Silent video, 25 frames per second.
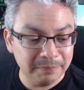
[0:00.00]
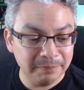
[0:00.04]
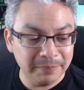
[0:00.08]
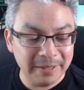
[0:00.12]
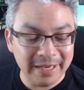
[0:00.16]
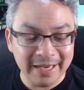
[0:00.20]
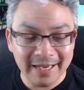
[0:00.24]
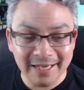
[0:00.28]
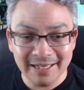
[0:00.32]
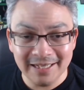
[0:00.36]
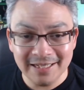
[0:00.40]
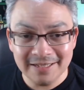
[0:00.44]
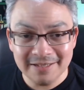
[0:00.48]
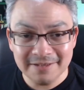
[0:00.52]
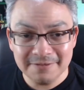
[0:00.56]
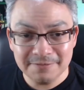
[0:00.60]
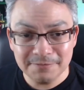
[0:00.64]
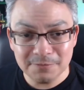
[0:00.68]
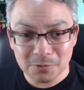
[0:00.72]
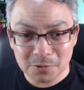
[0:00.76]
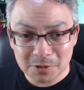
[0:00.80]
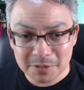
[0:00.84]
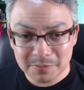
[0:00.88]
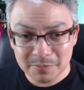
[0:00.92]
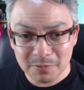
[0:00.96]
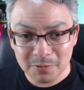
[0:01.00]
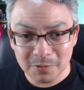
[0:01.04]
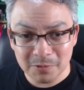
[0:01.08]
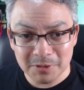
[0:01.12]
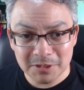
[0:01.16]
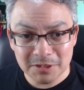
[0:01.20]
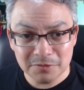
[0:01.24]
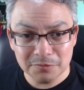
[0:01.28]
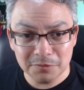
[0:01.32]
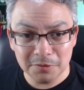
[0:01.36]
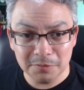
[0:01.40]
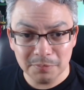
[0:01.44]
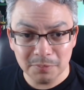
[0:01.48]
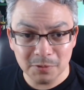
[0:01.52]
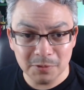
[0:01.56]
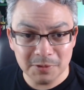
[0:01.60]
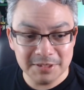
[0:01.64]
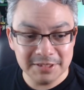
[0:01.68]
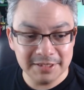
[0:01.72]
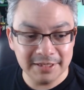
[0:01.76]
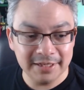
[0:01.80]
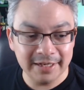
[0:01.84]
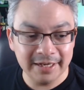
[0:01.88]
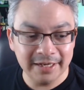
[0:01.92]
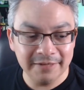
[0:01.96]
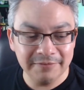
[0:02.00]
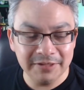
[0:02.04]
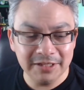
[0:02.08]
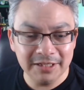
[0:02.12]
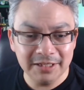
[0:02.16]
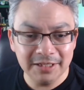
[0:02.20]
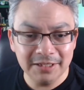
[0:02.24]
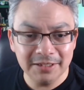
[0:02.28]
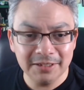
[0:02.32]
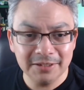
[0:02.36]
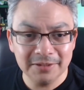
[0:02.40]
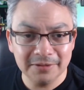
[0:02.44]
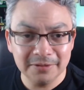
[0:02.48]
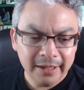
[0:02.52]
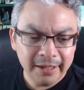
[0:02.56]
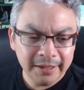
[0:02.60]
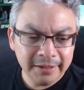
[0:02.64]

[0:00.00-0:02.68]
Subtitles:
paying 40 points for Poison Ivy here.